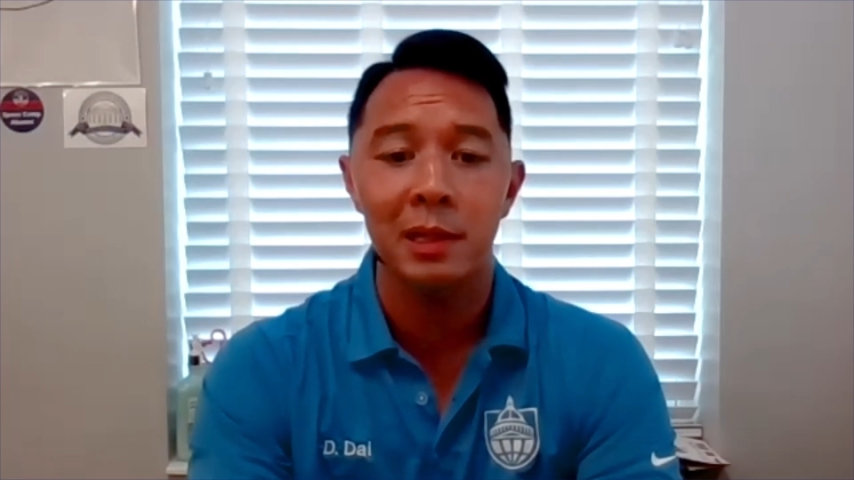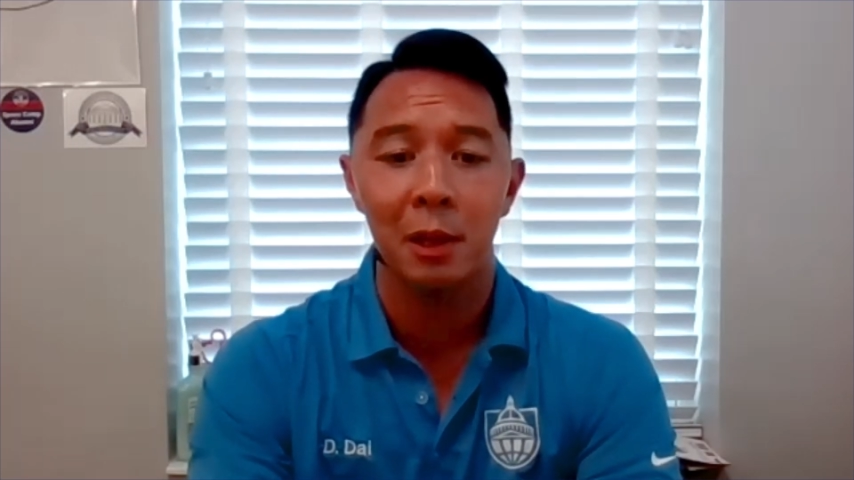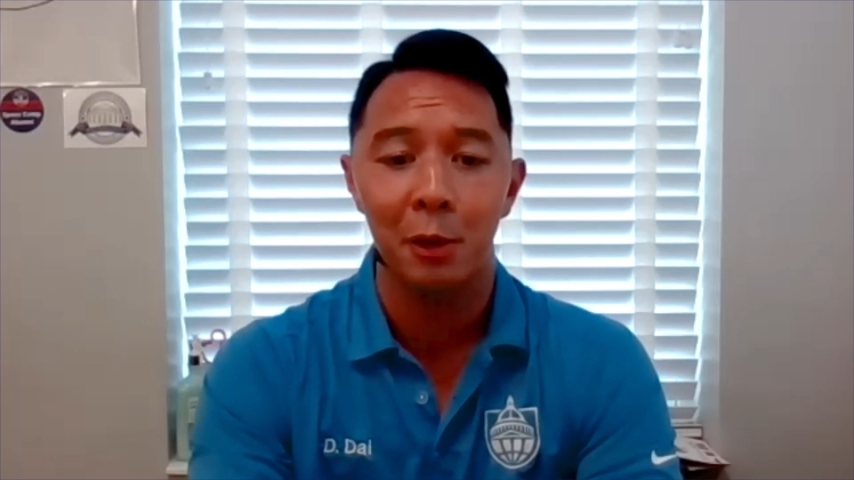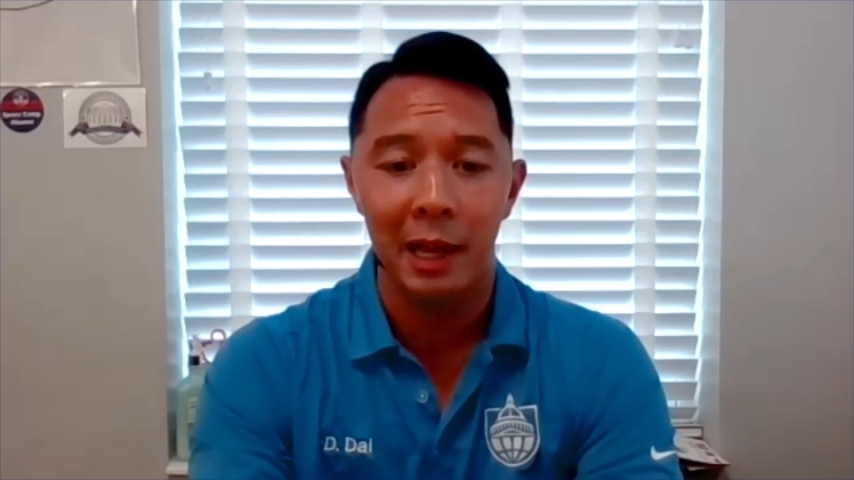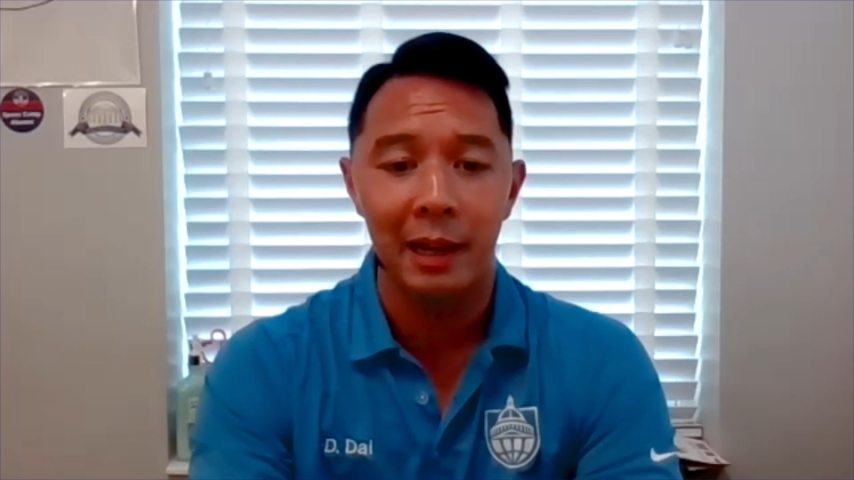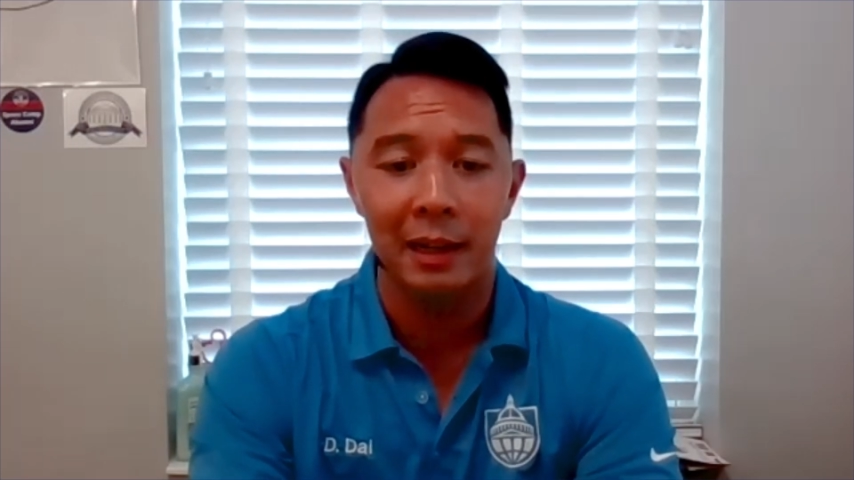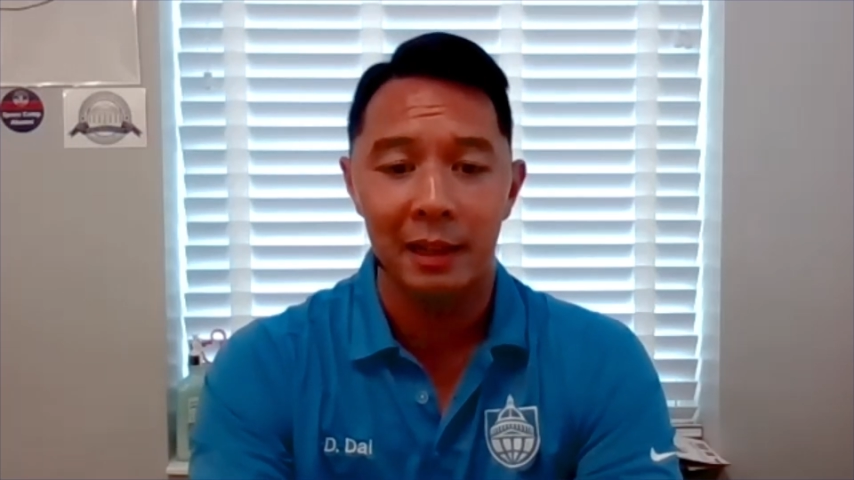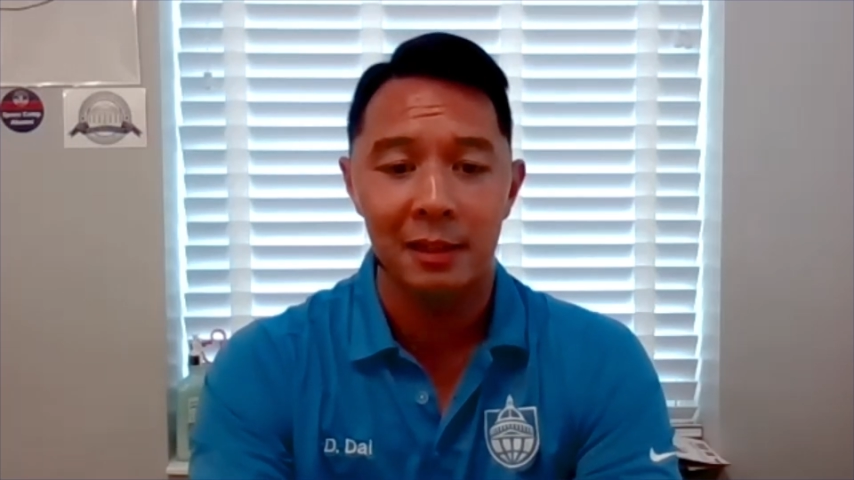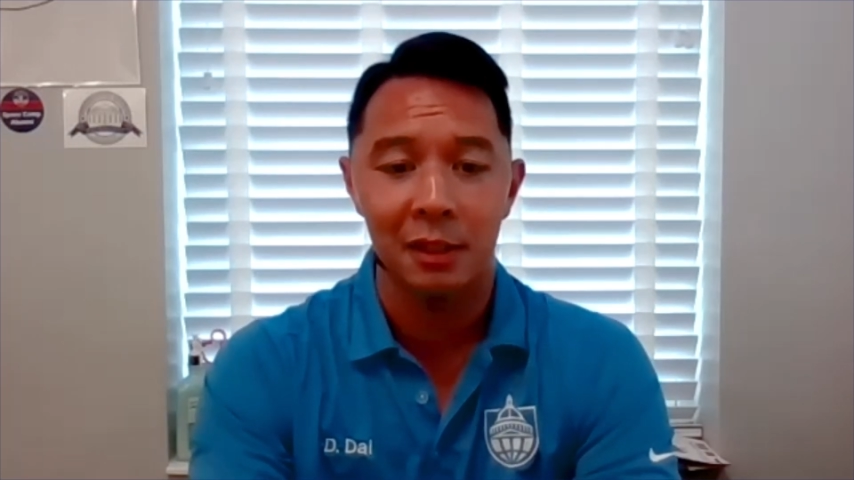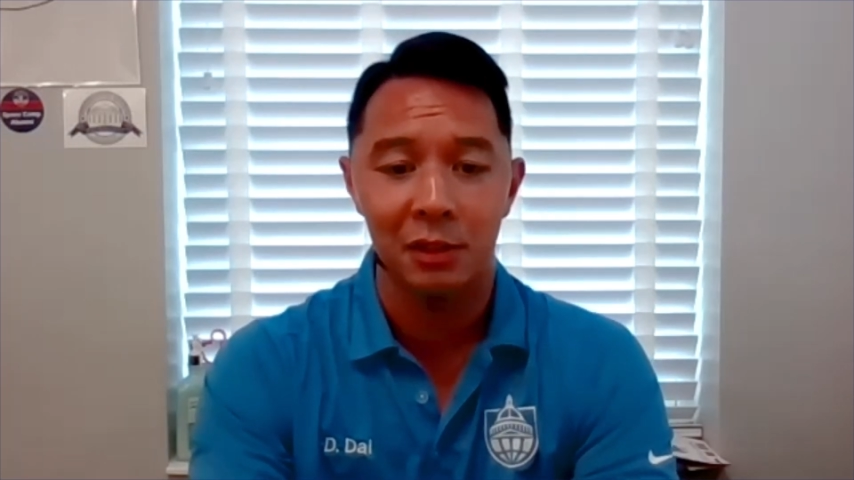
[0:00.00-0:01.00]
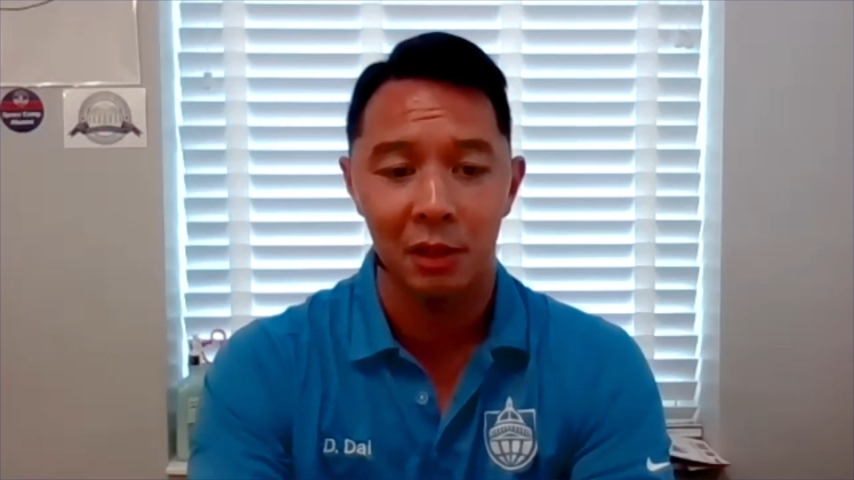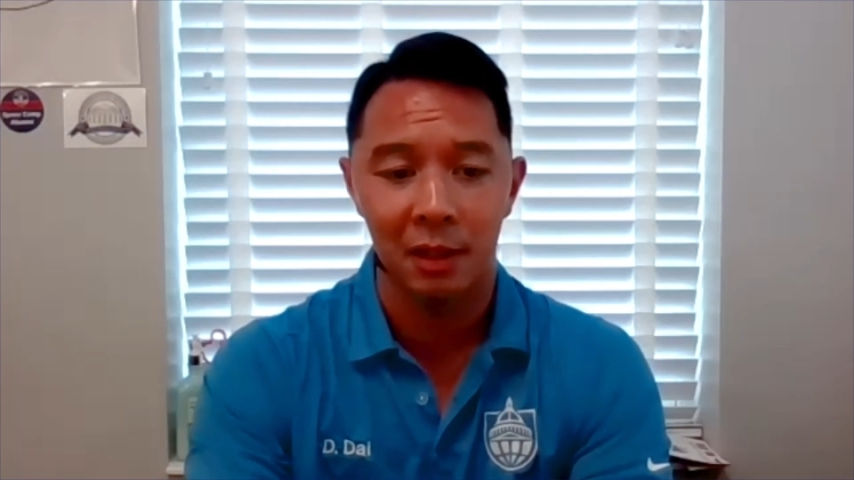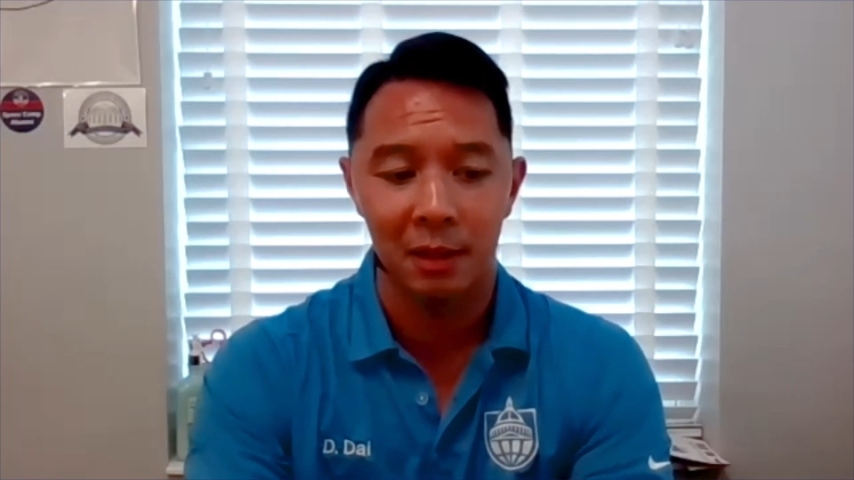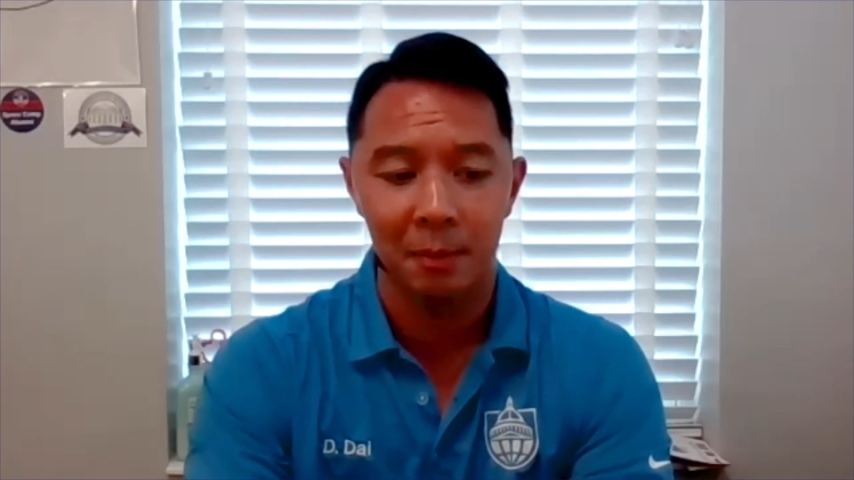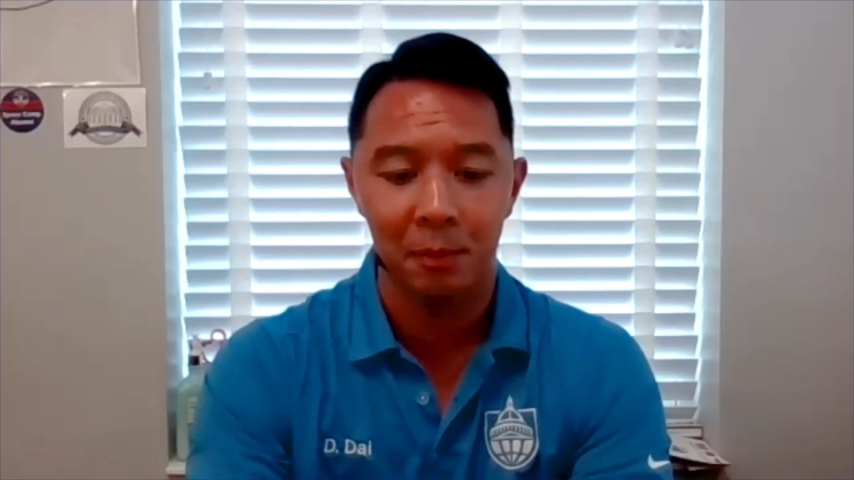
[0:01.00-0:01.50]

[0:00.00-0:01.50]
located in such a